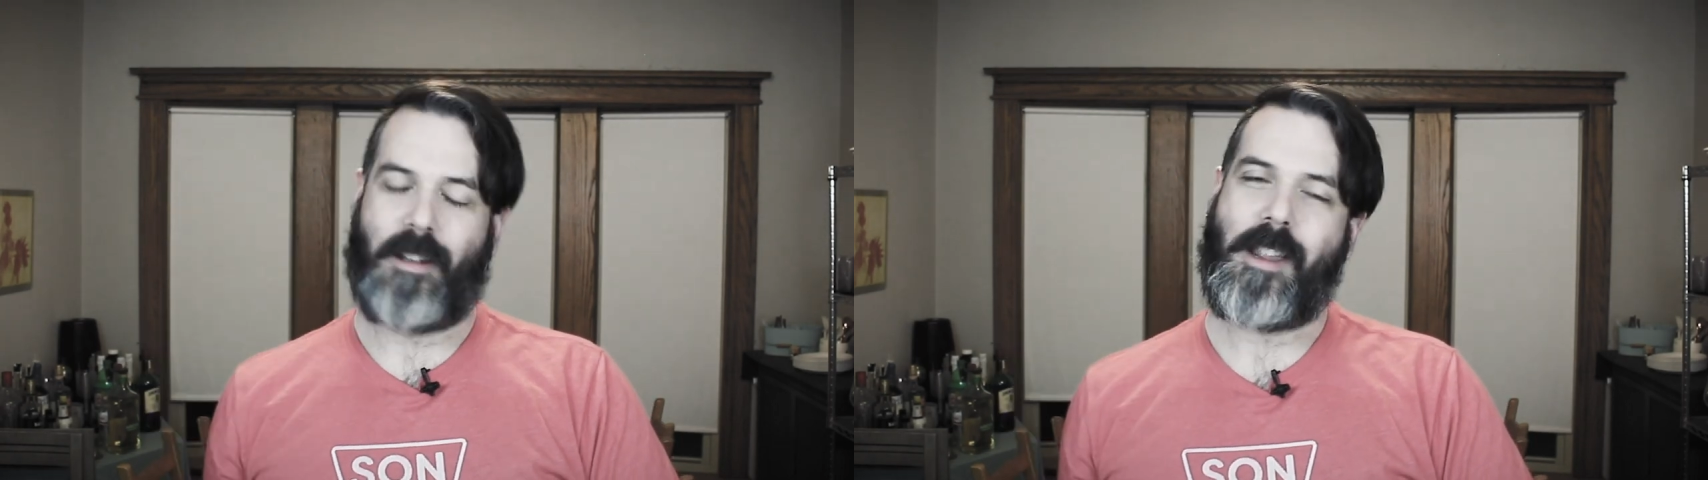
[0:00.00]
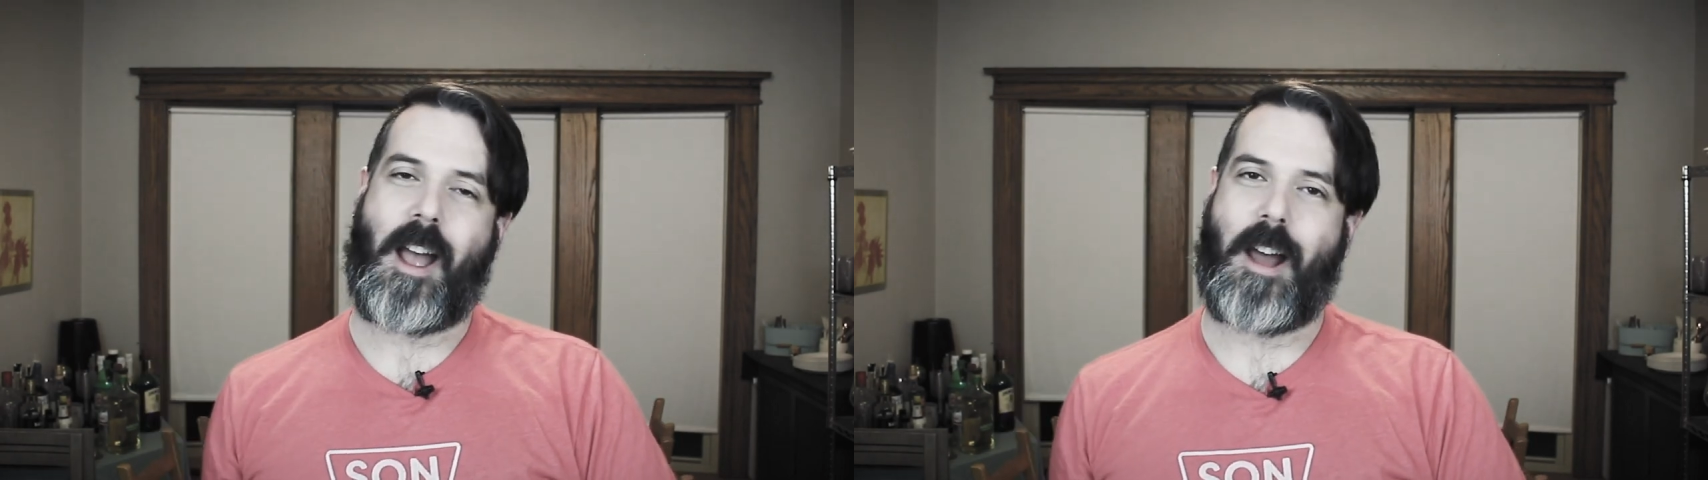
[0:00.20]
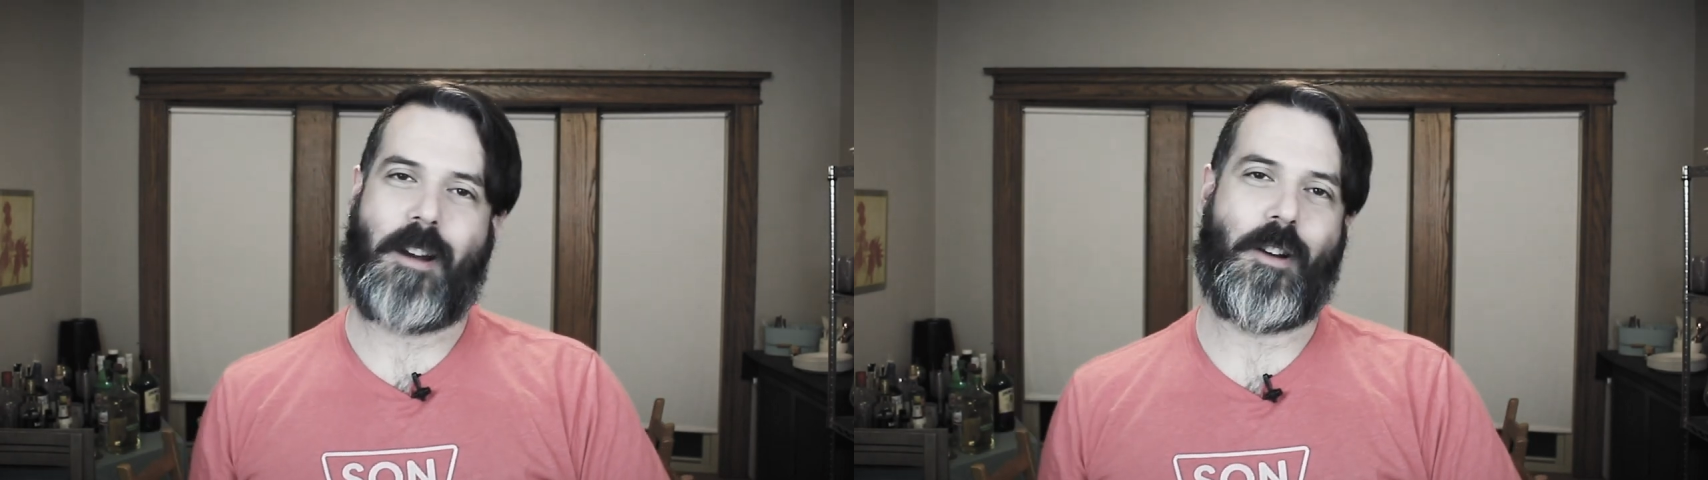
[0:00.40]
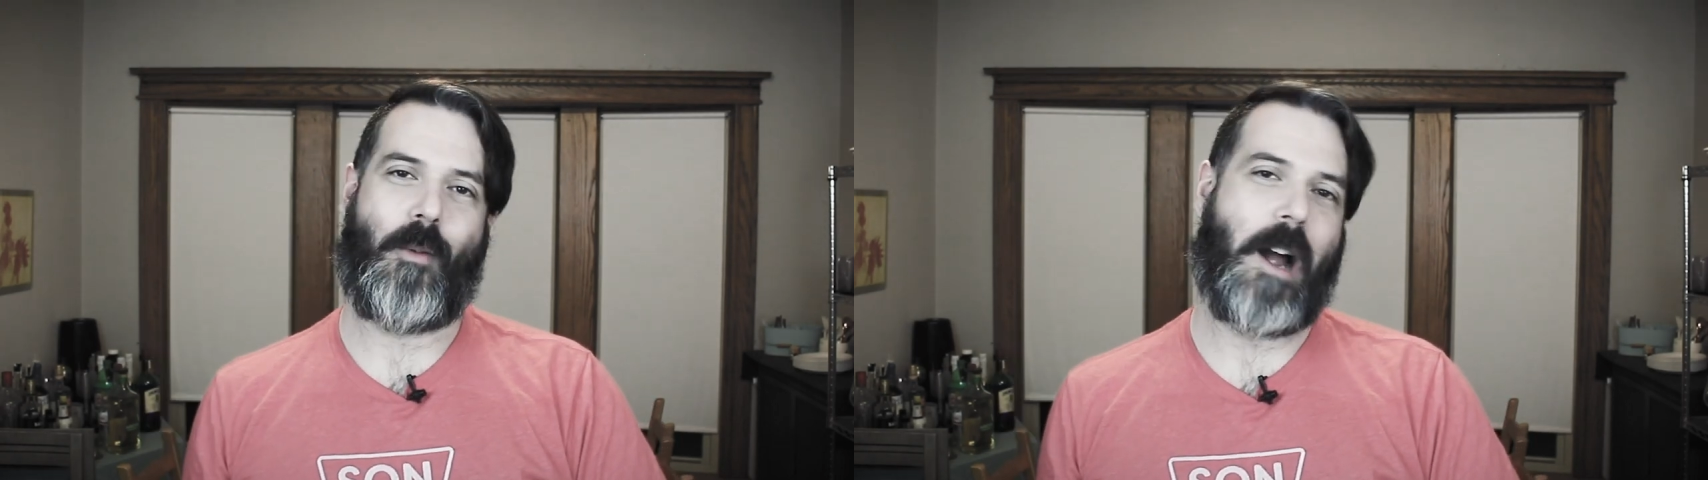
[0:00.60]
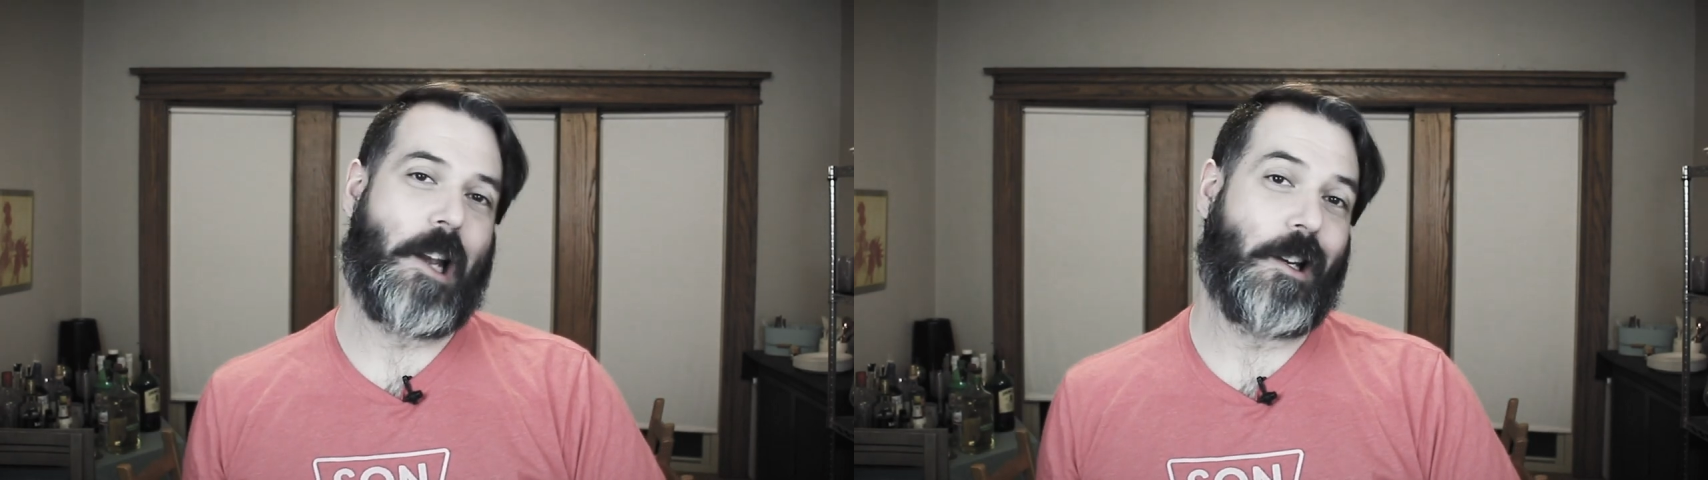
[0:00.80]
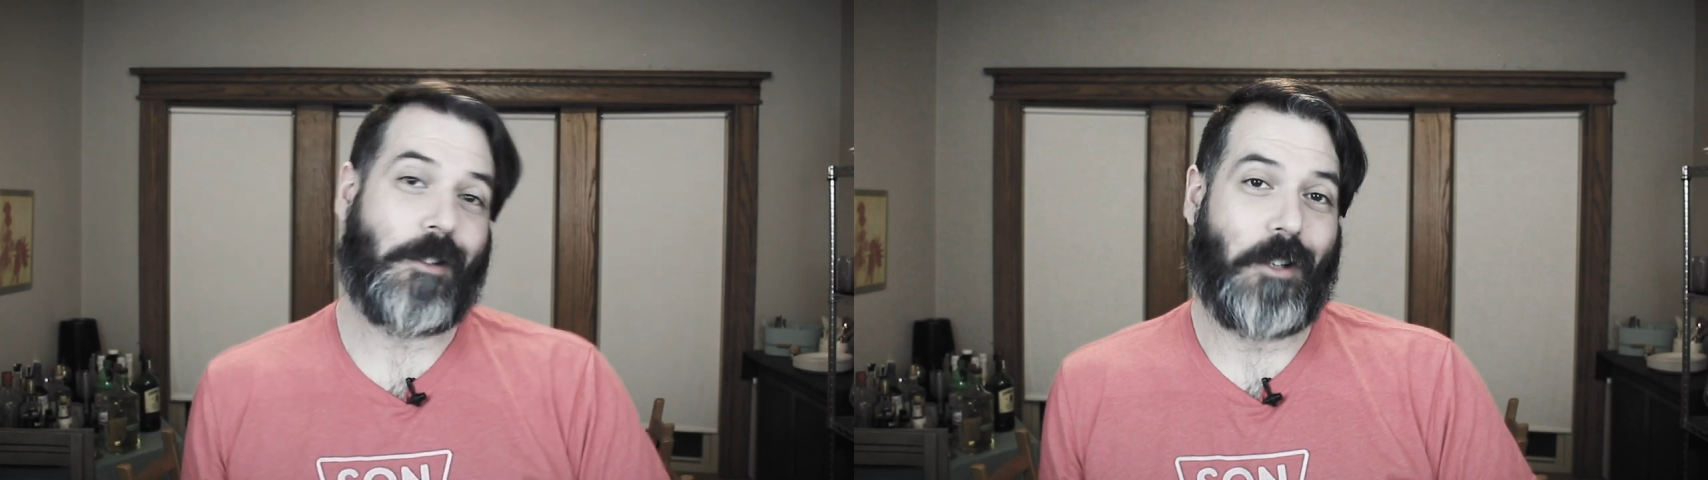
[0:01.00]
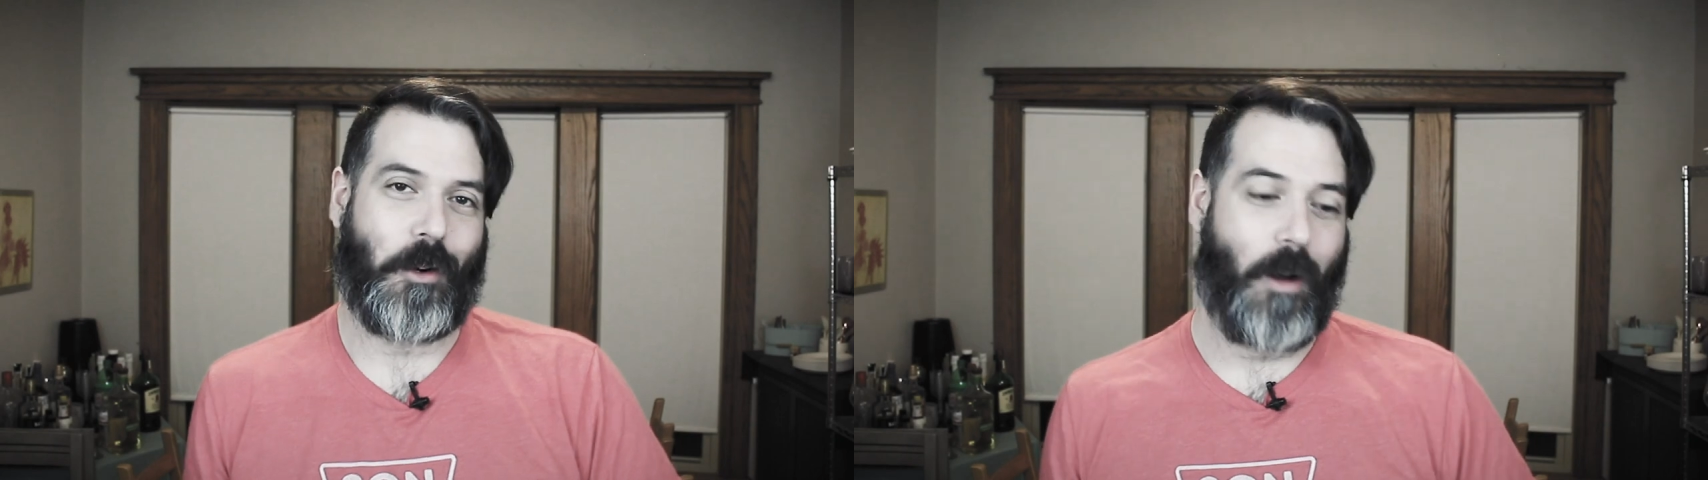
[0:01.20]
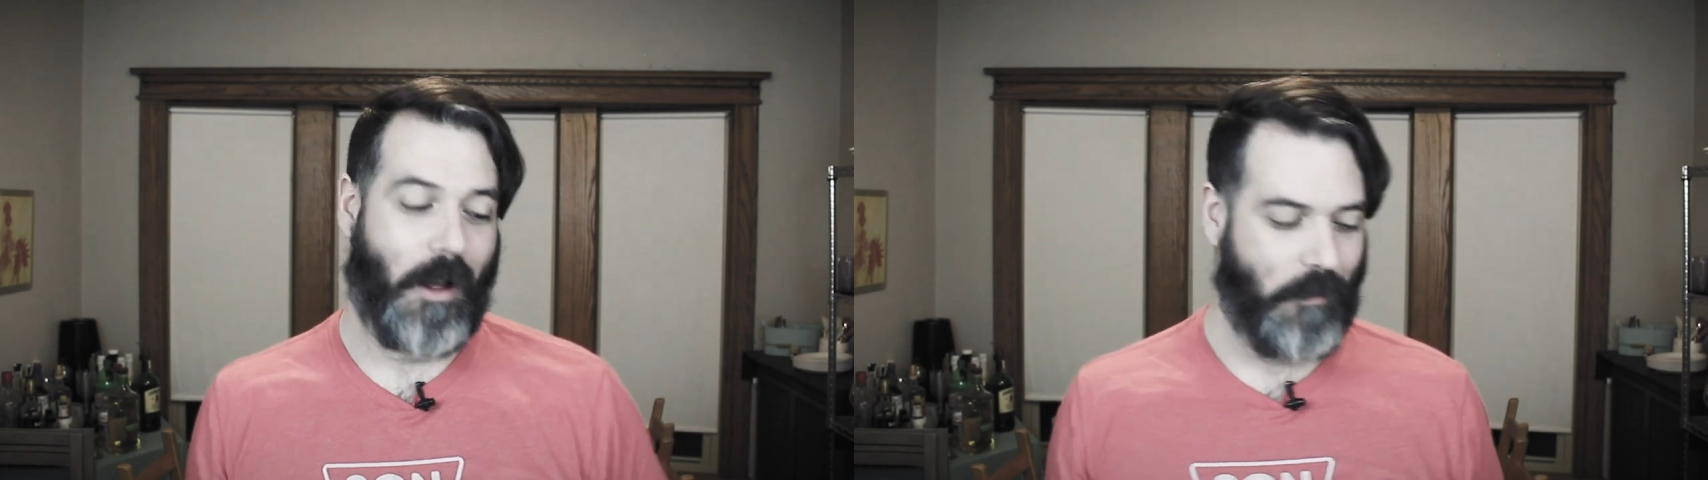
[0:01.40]
Yeah, I don't know why I just
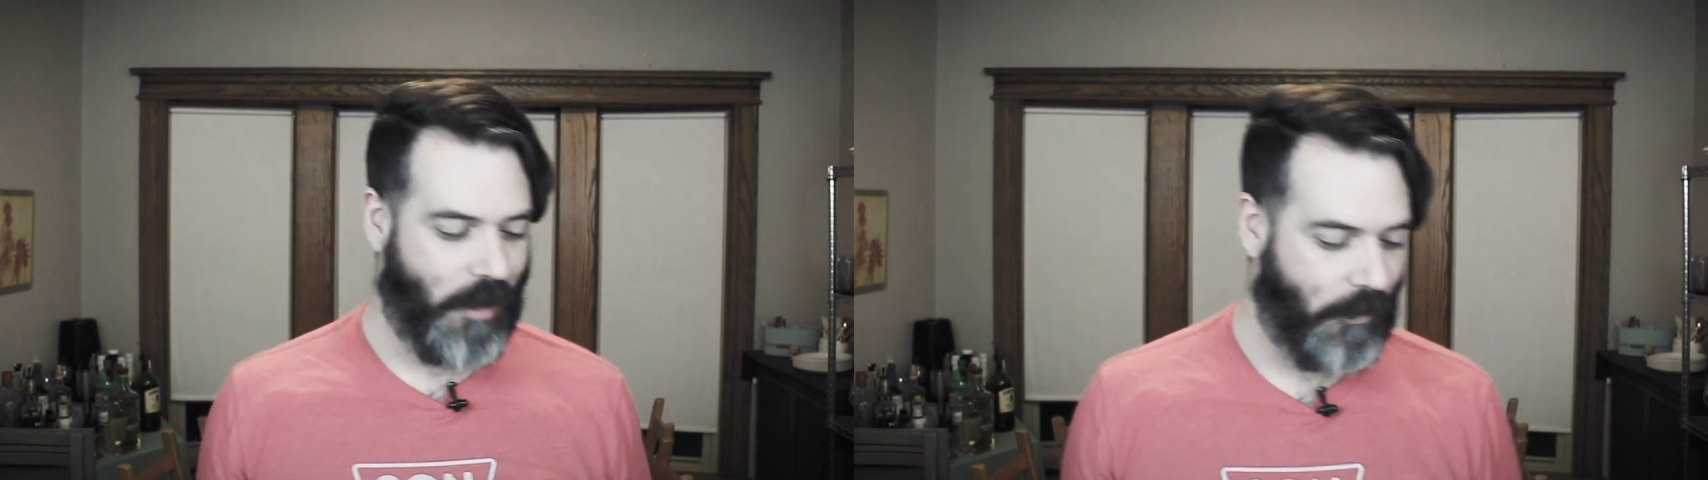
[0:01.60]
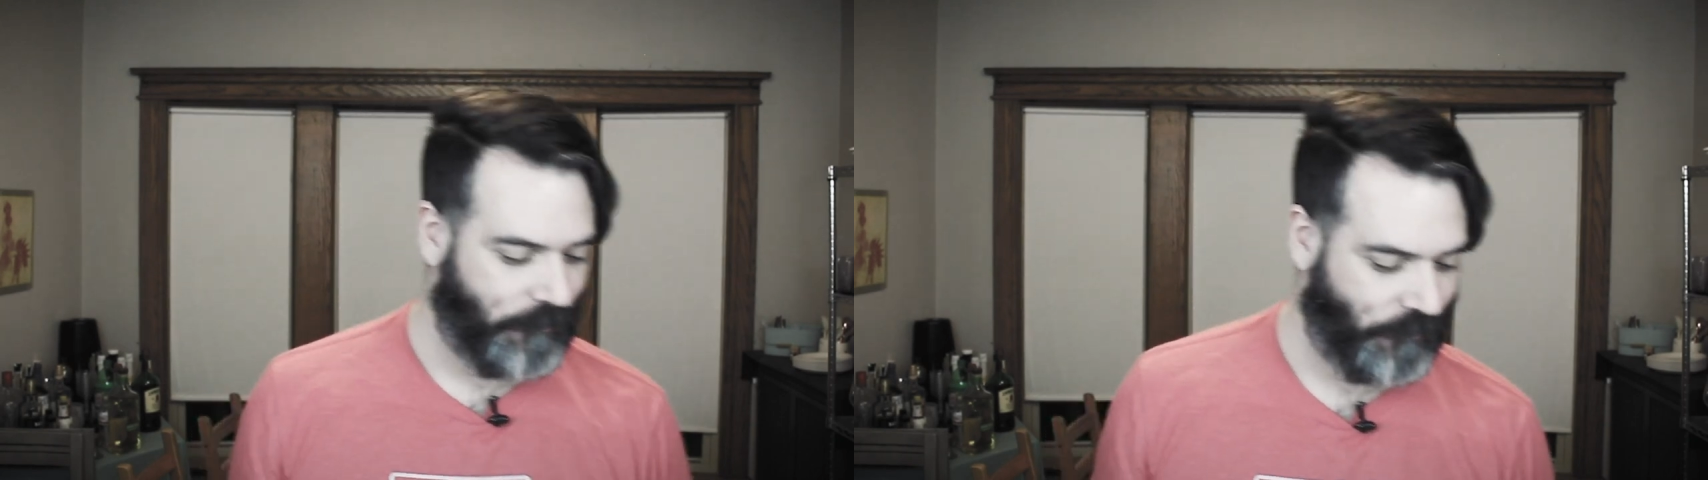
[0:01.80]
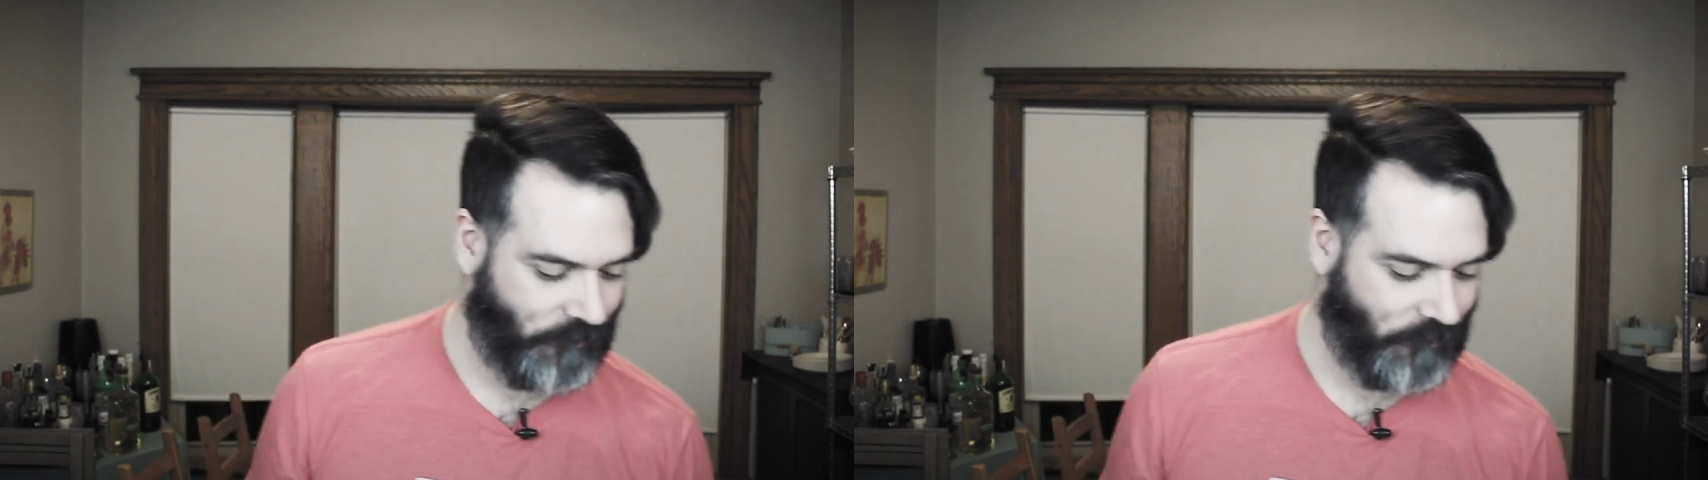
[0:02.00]
took one, but